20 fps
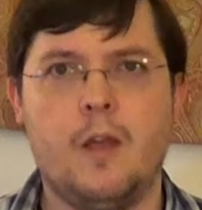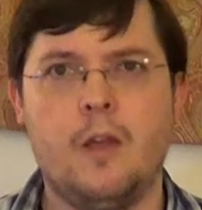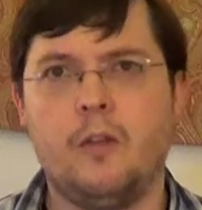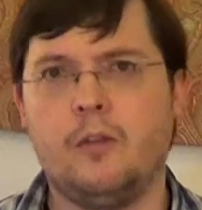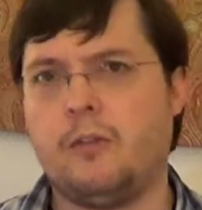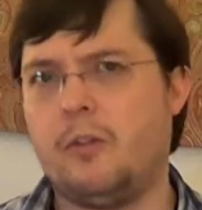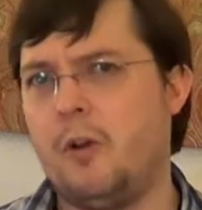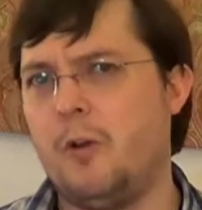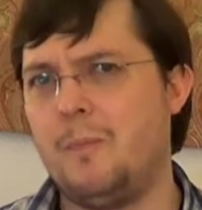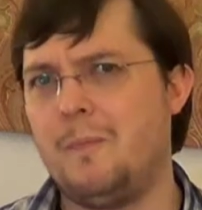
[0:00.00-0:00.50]

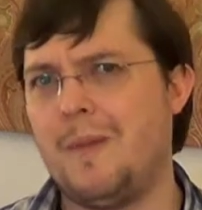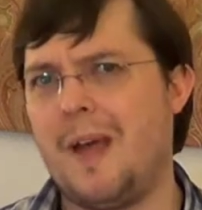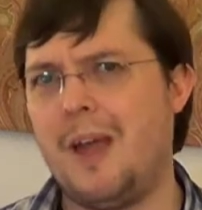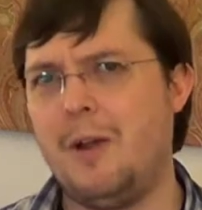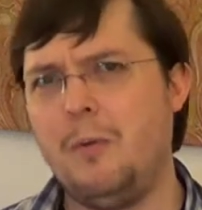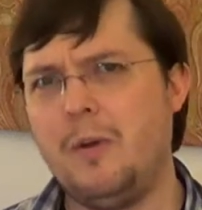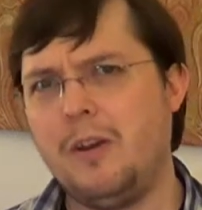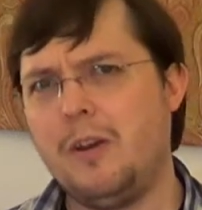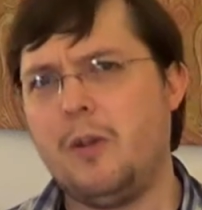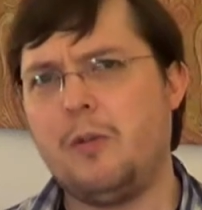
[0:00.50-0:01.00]
So, I
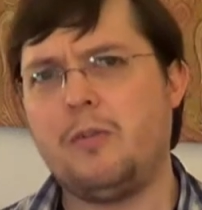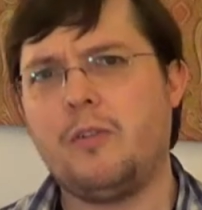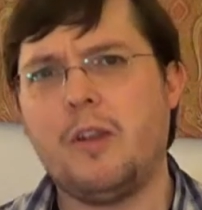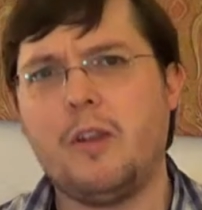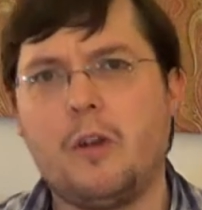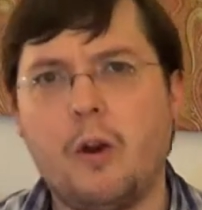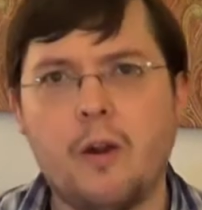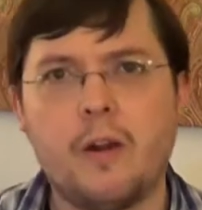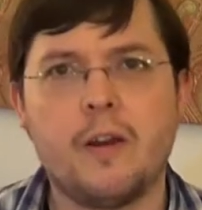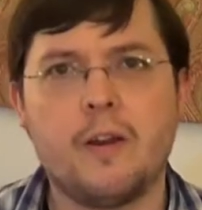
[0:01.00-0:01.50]
went to go see
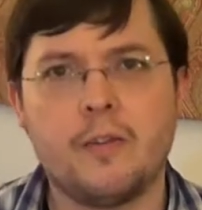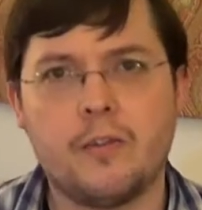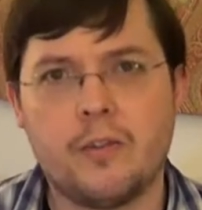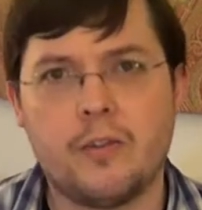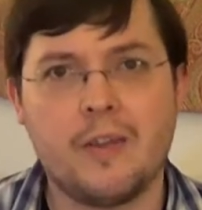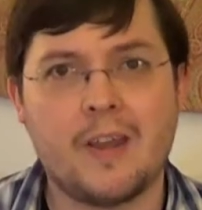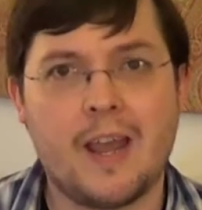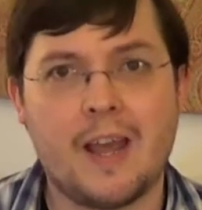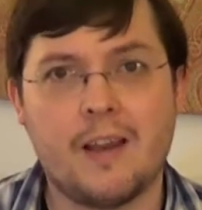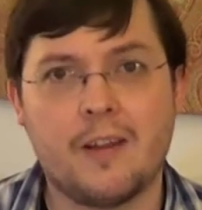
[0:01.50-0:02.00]
Guardians of
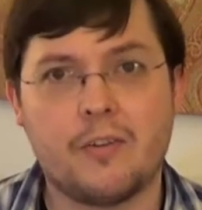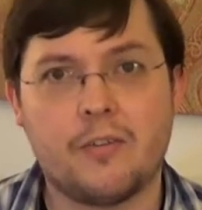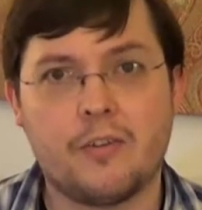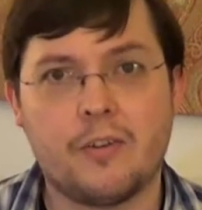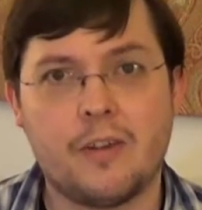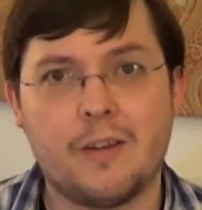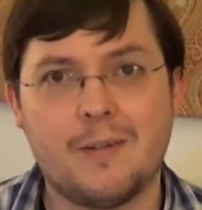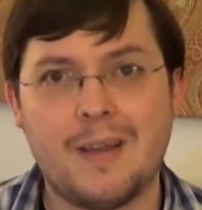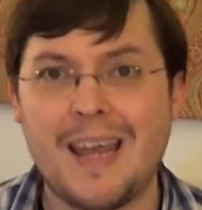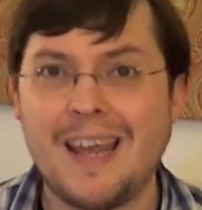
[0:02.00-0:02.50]
the
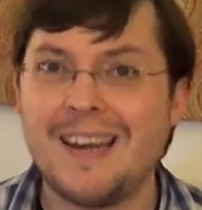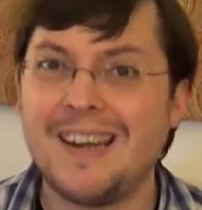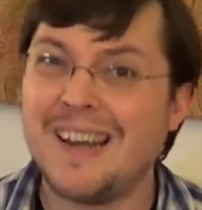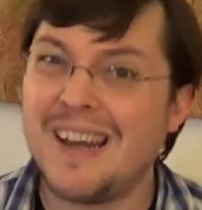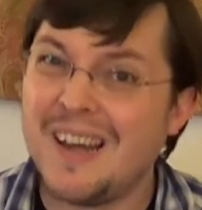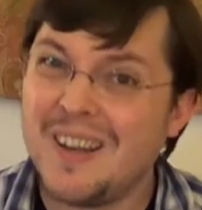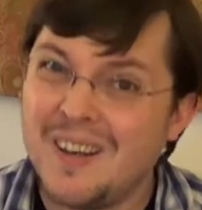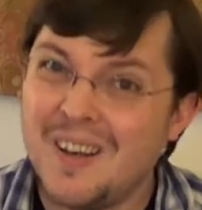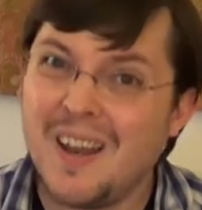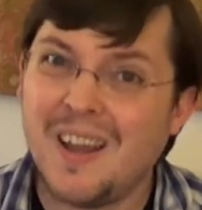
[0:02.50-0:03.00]
Galaxy, and
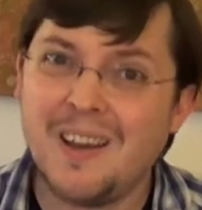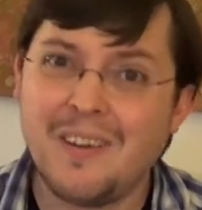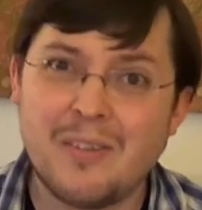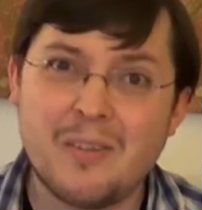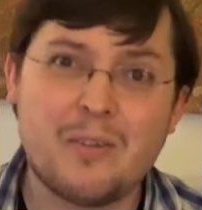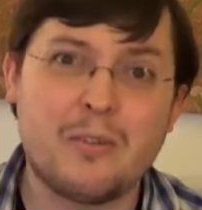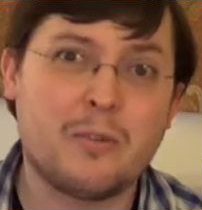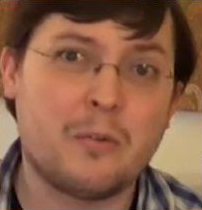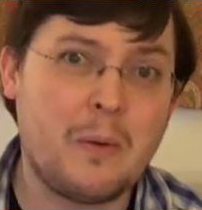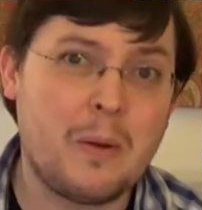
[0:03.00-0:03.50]
unlike the
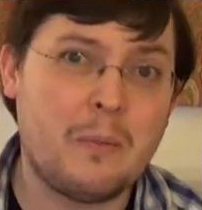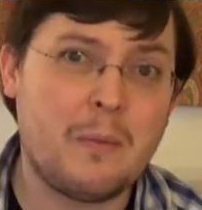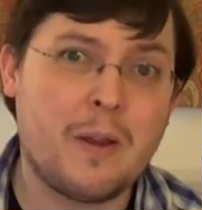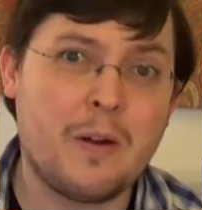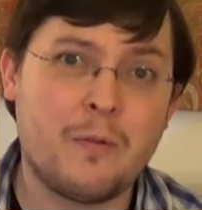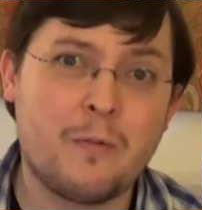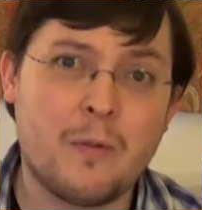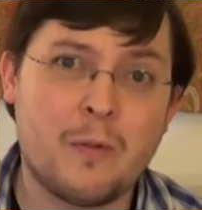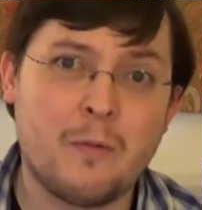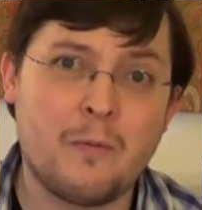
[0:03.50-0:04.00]

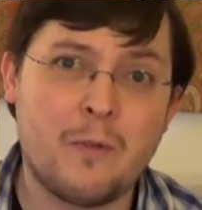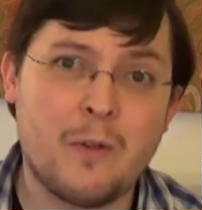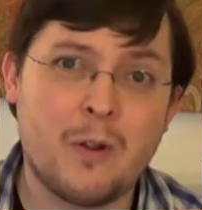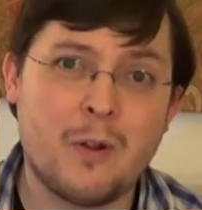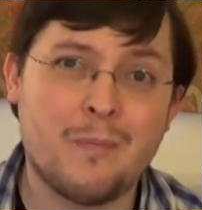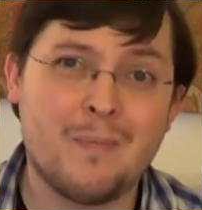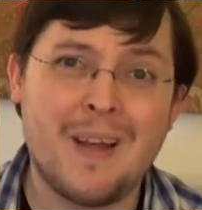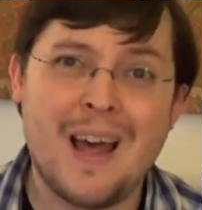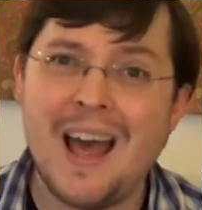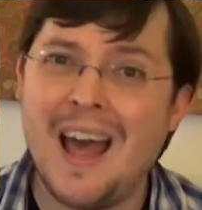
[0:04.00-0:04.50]
screenwriter for the
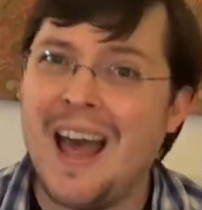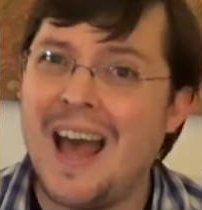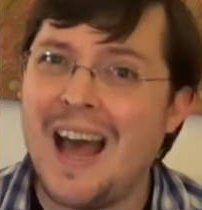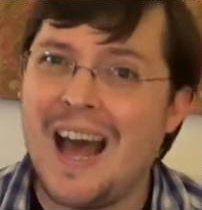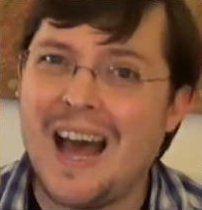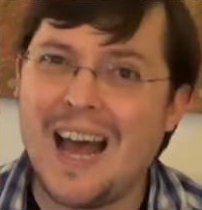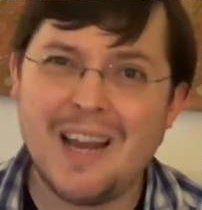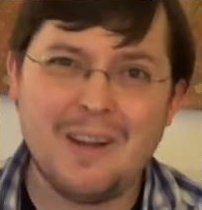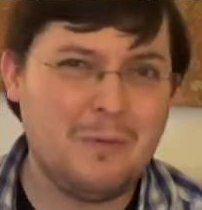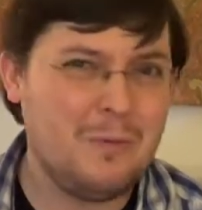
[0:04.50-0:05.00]
film,
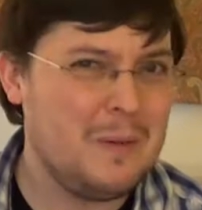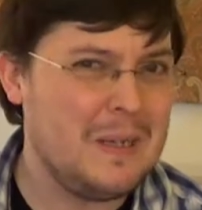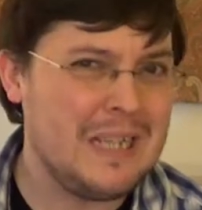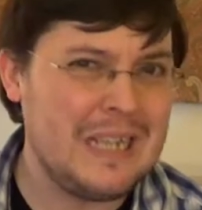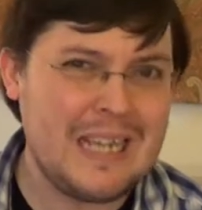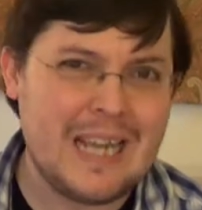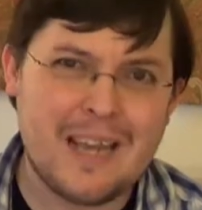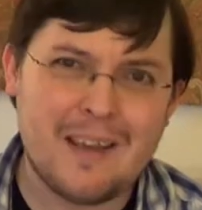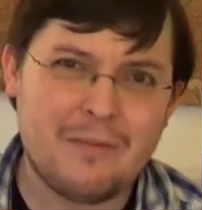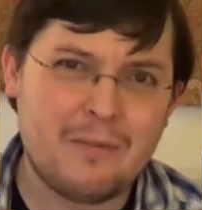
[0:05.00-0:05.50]
I
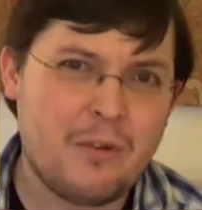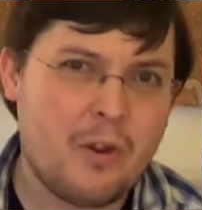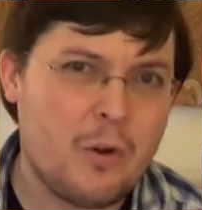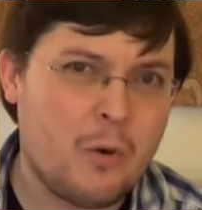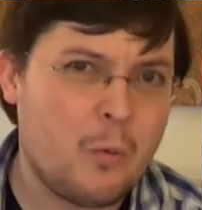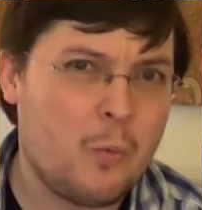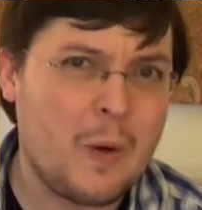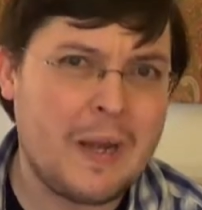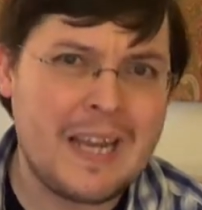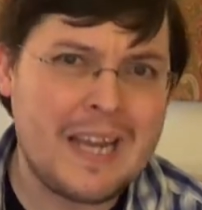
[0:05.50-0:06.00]
really have no
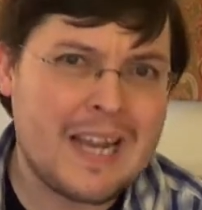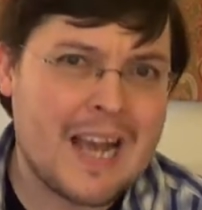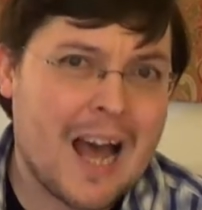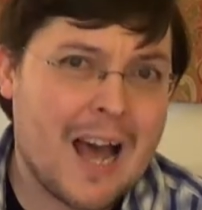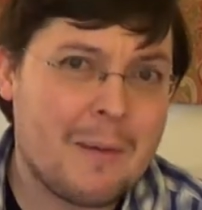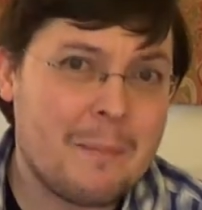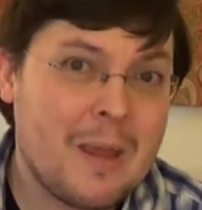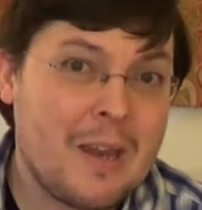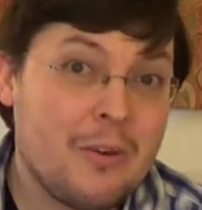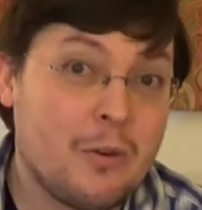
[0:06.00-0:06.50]
witty
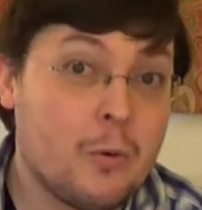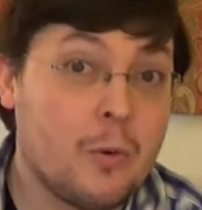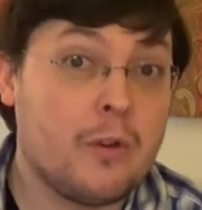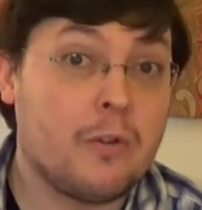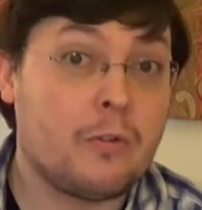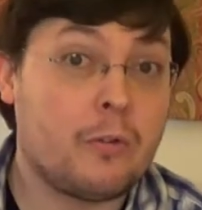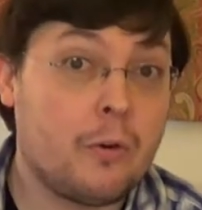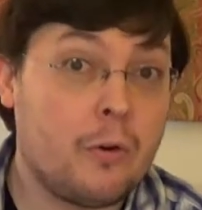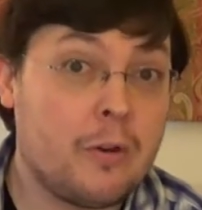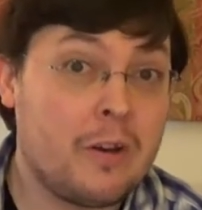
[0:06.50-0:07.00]
comment to
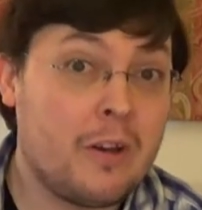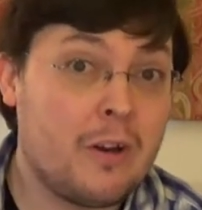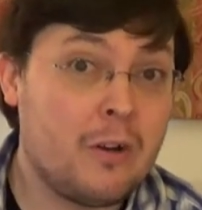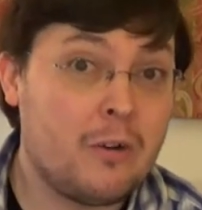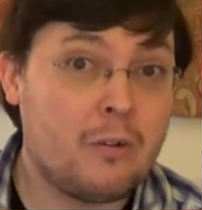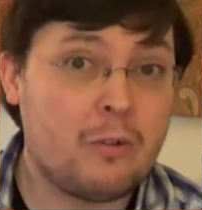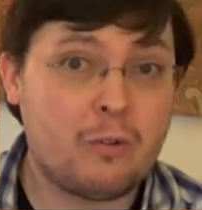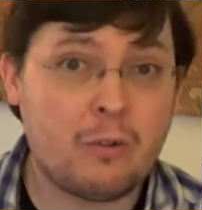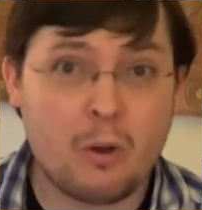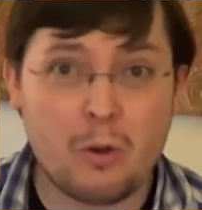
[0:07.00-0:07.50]
insert here,
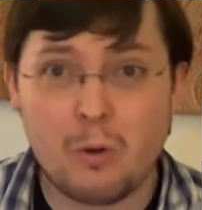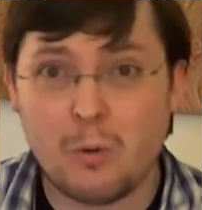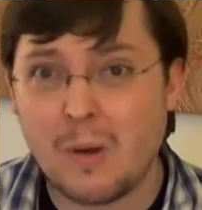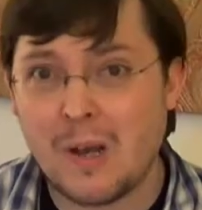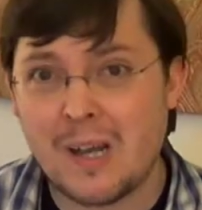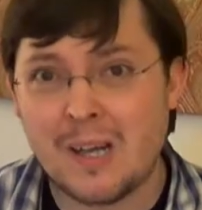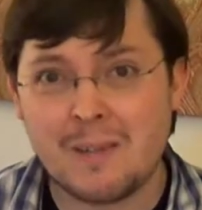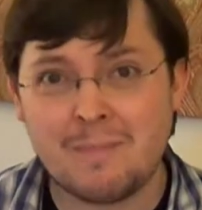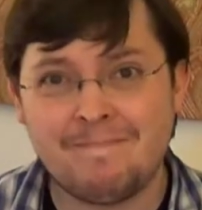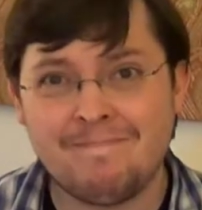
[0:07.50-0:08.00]

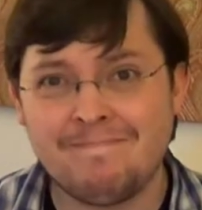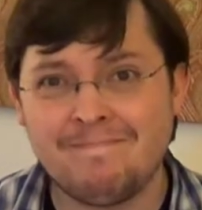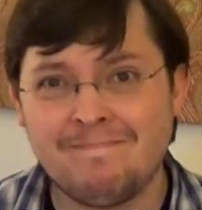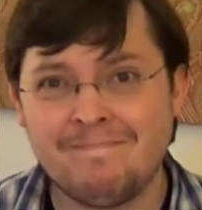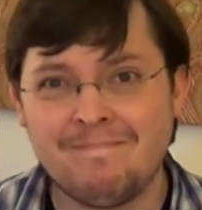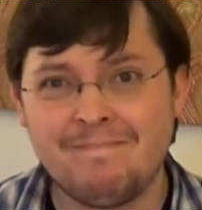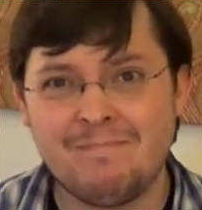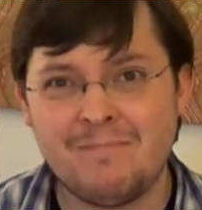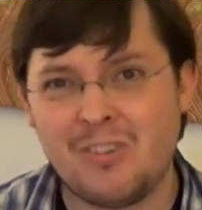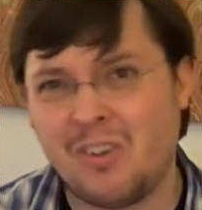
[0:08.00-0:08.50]
so,
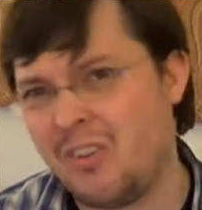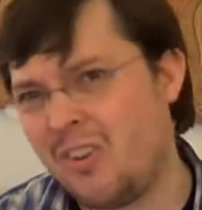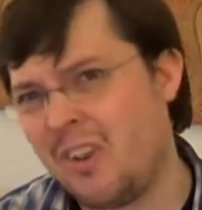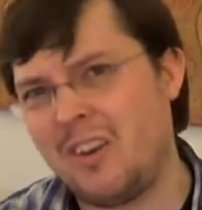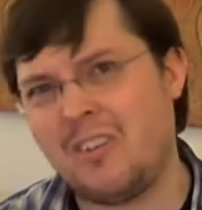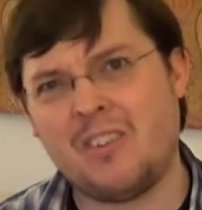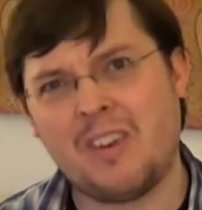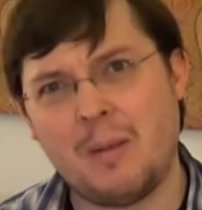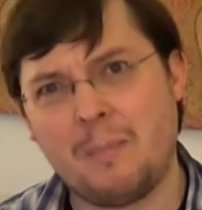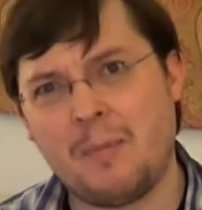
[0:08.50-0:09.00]
just gonna
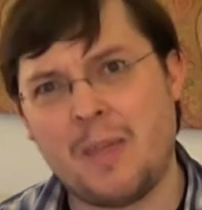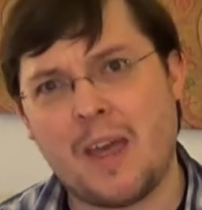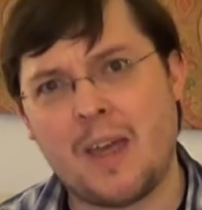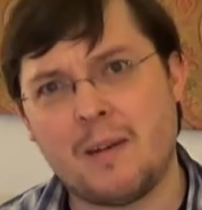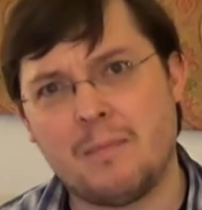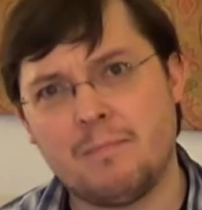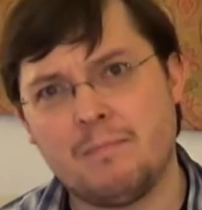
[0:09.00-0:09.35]
skip that.